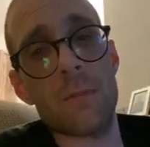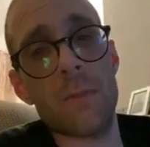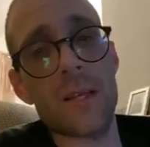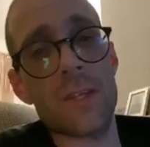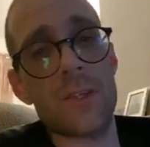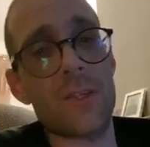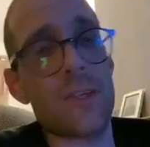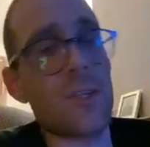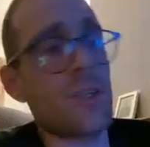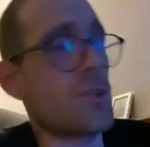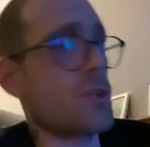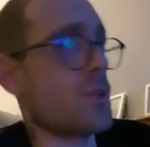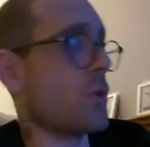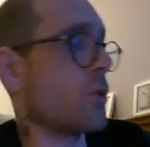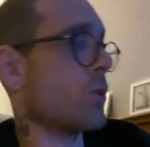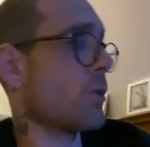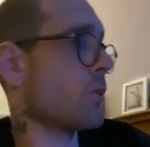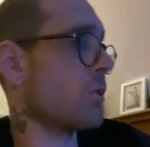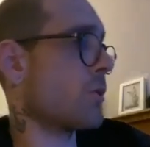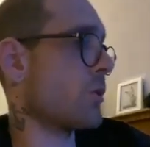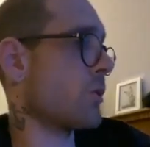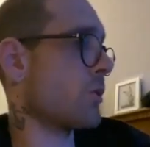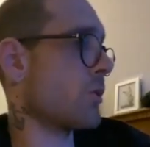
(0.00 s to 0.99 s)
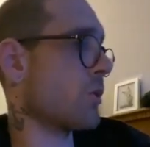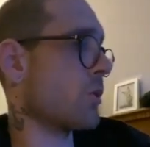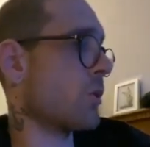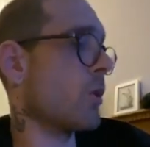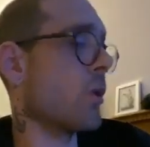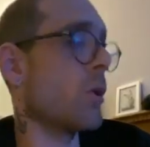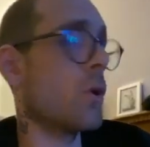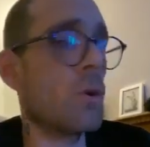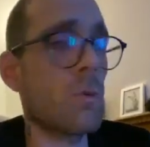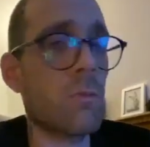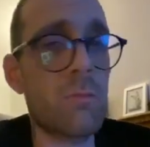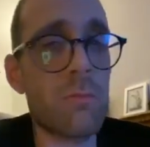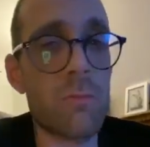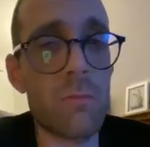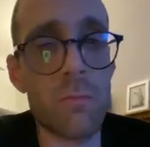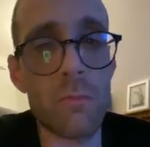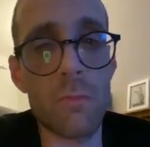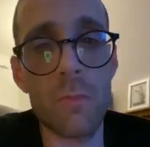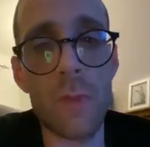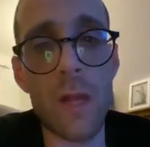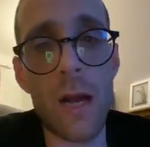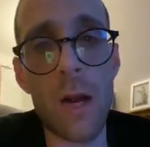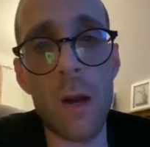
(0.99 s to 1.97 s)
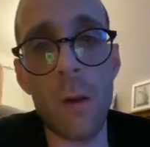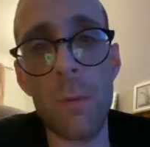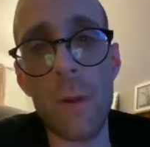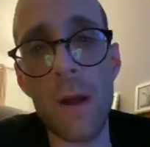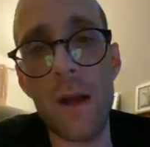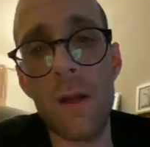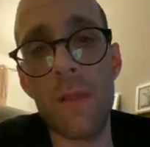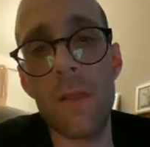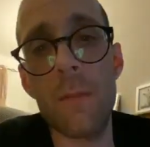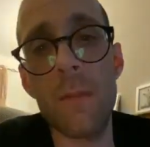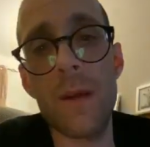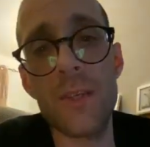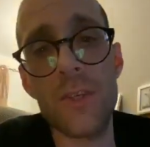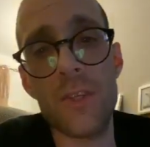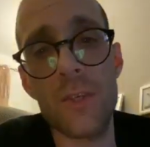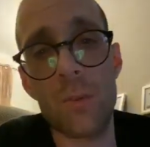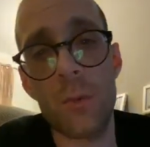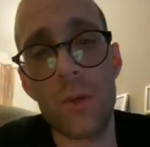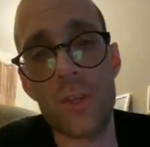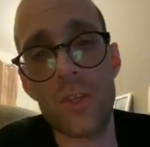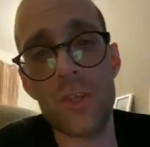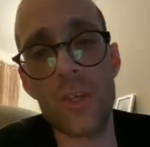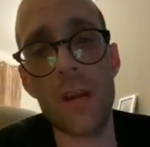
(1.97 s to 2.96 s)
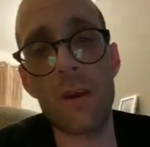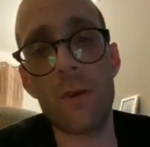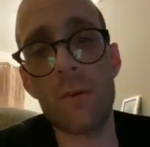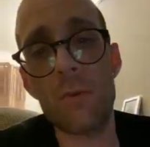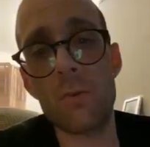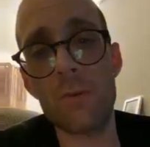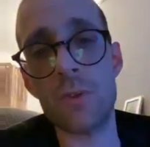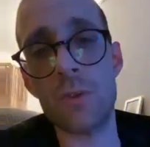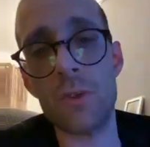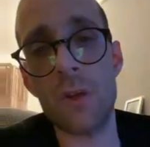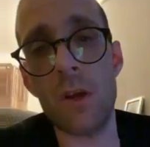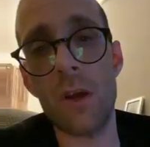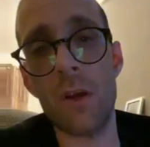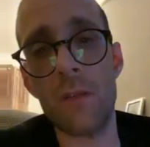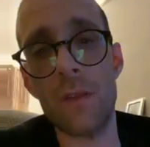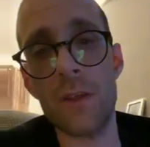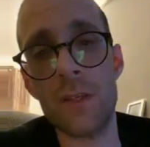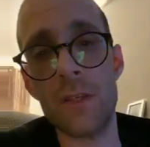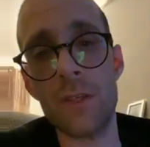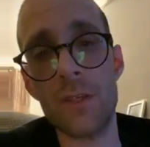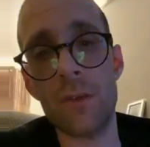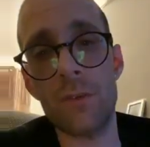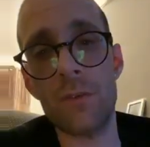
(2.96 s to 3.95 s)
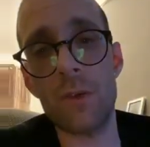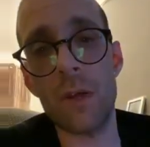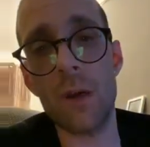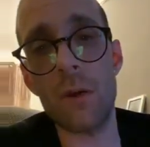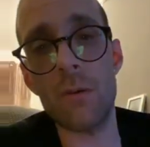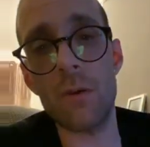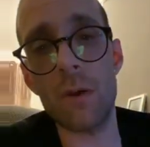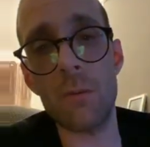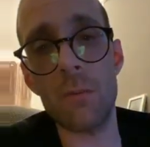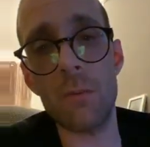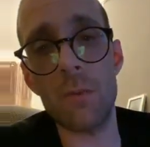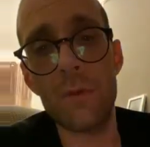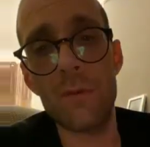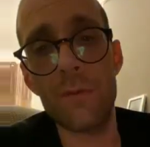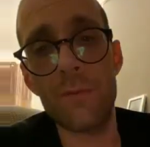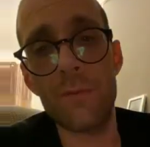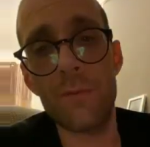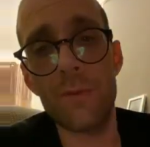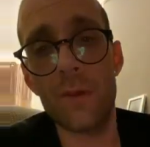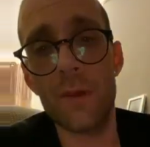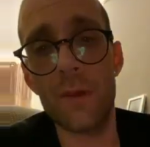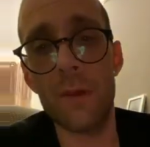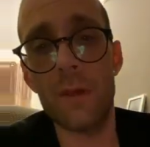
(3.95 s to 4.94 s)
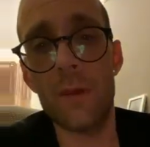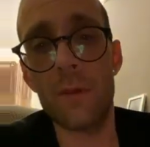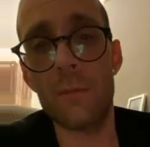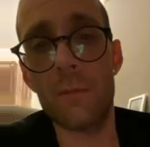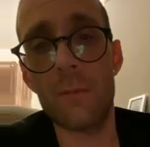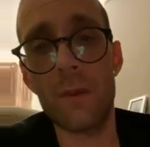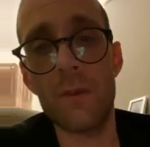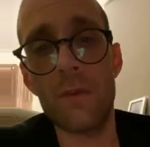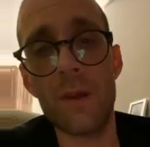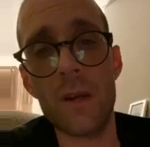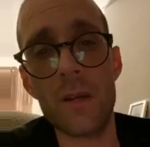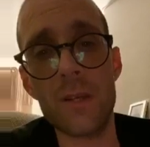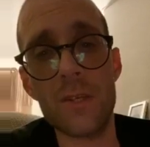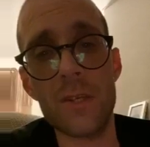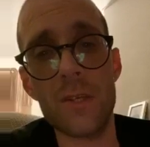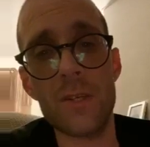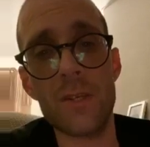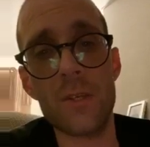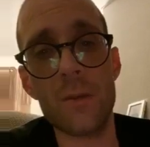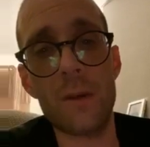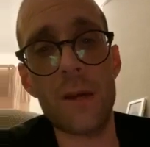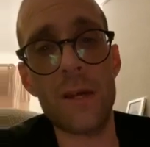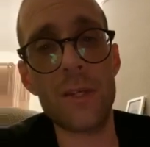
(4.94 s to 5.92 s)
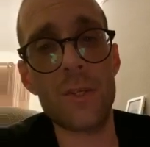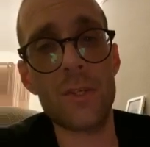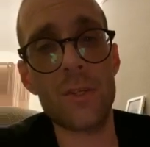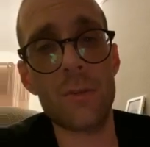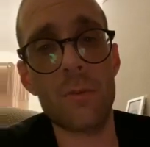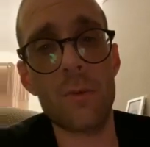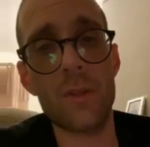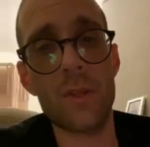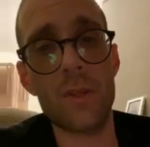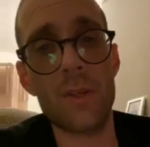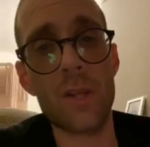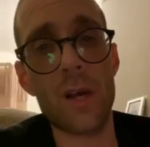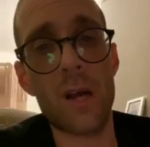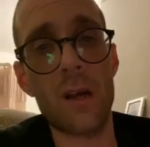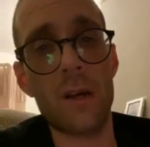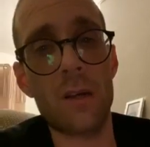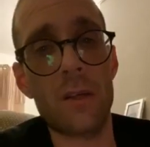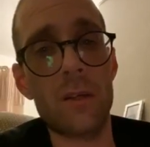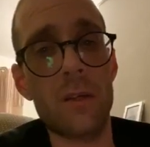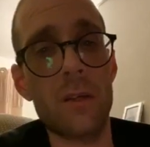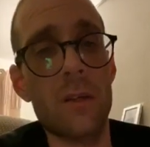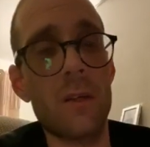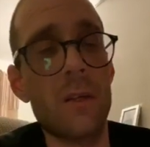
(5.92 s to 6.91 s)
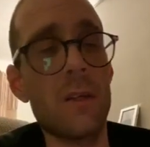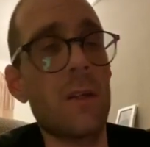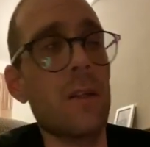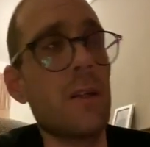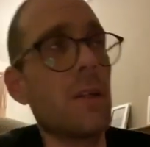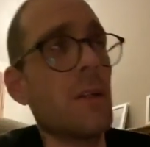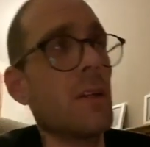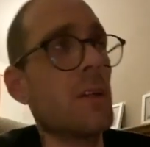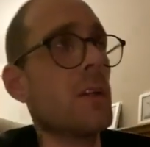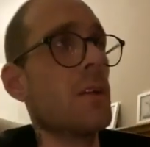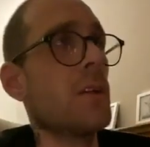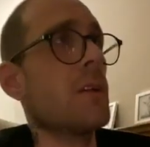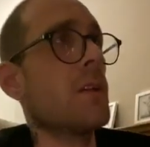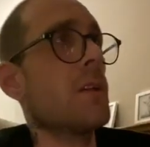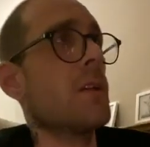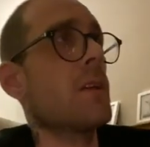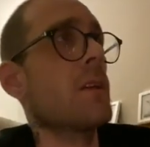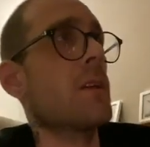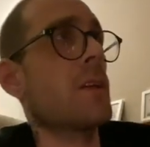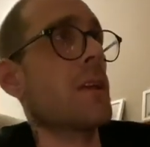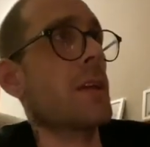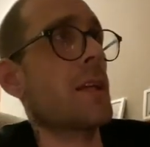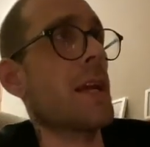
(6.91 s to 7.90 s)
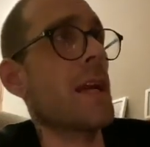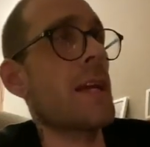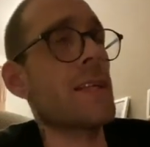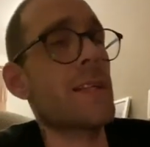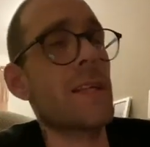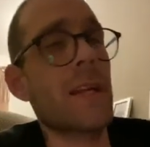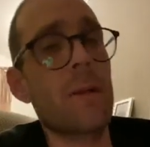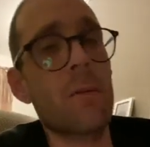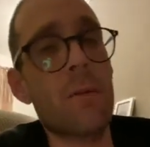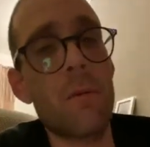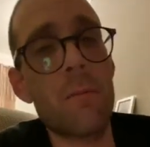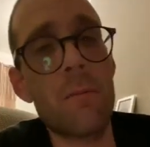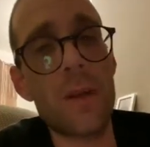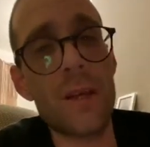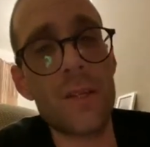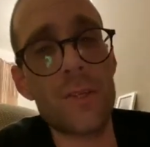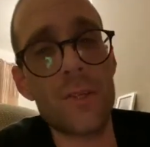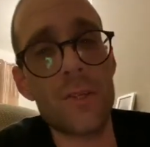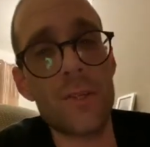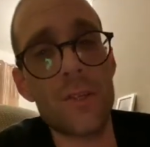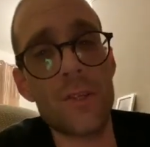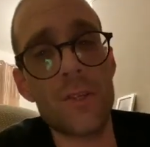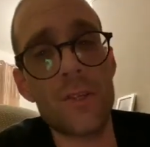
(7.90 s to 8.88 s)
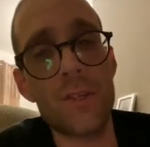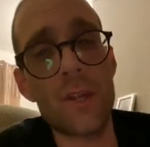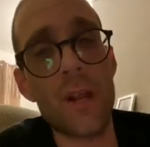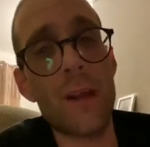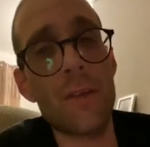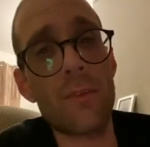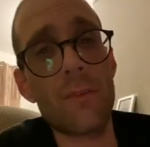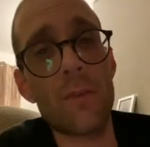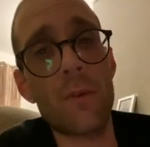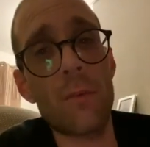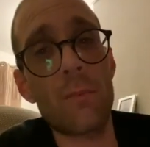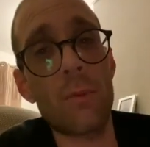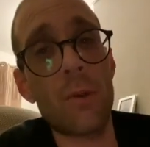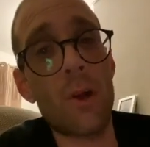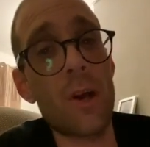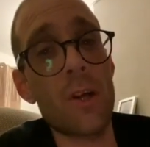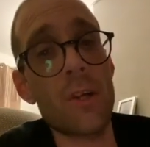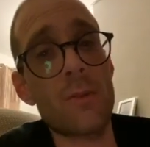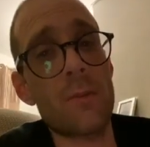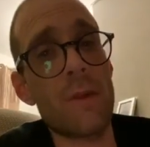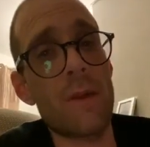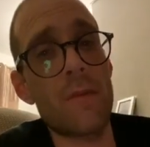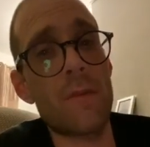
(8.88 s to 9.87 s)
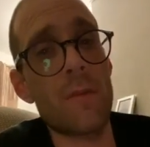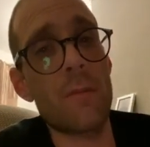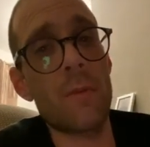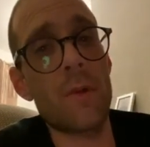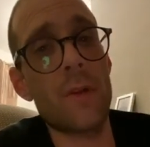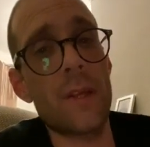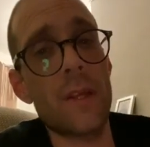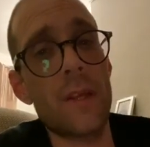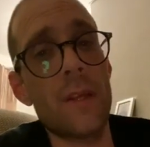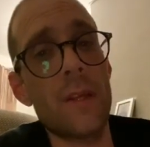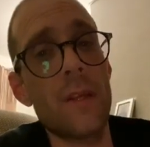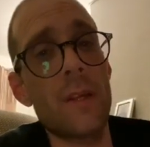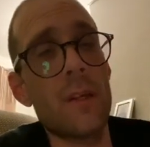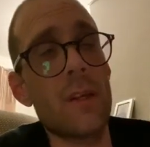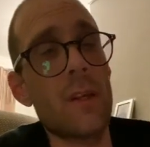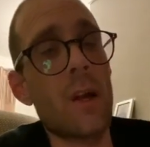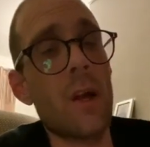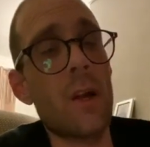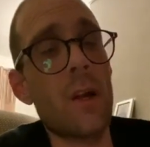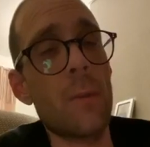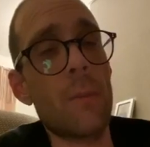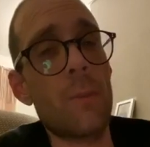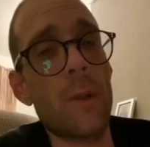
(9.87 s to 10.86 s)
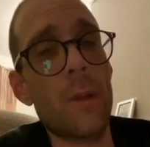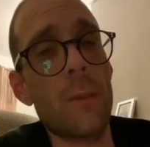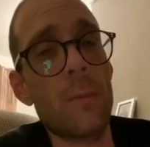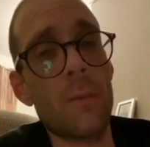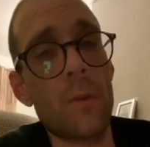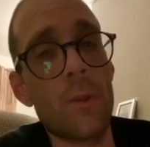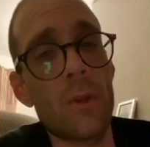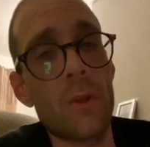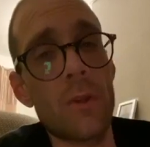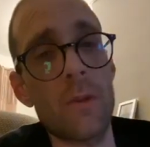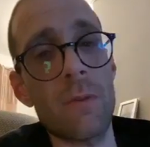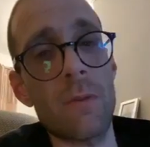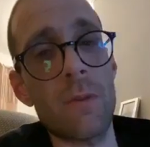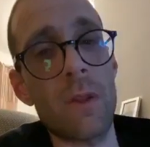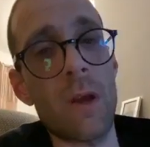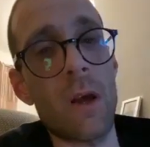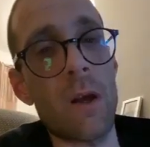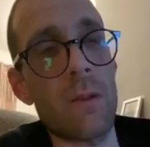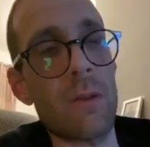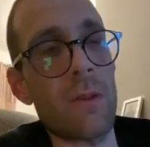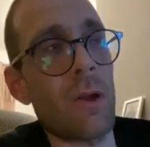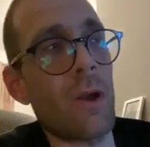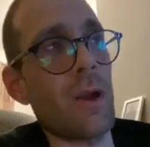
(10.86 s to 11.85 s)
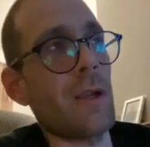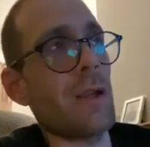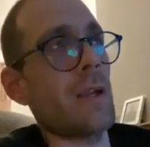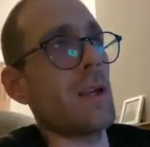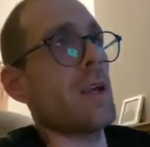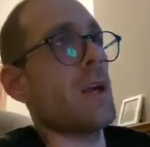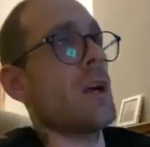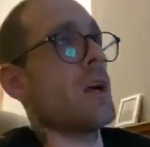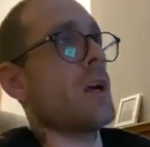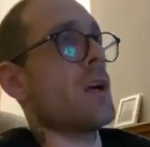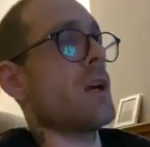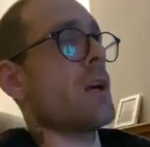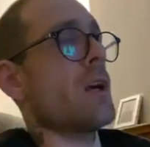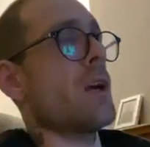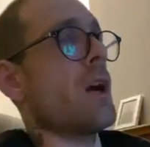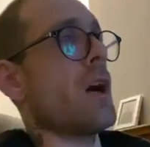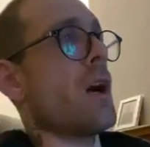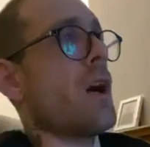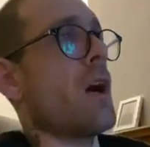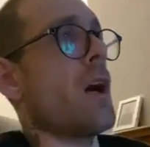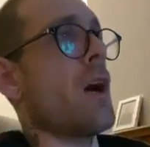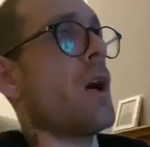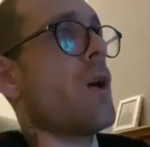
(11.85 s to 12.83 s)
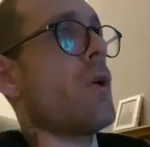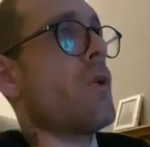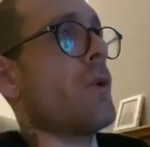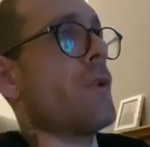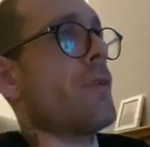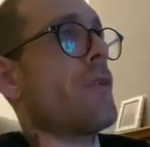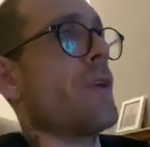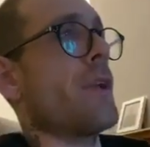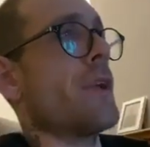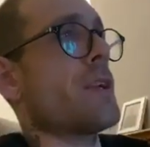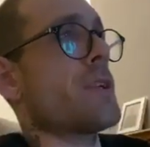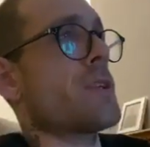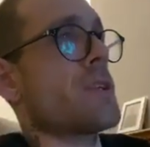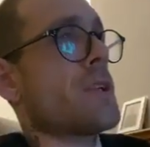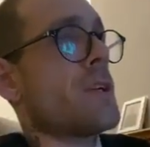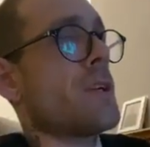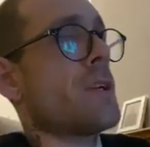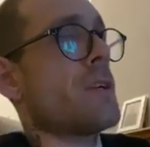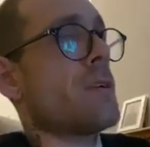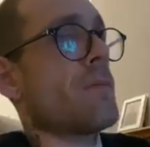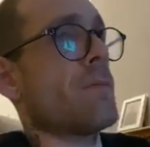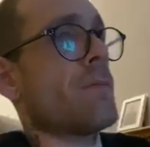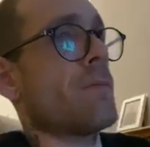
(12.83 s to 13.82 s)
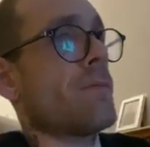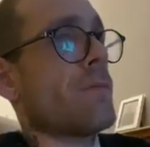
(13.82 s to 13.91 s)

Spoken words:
messages or help out on the messages while Cheryl's got this stuff going on with her situation with the dog? In case anyone messages. You don't have to reply to everybody. Only people that, only things that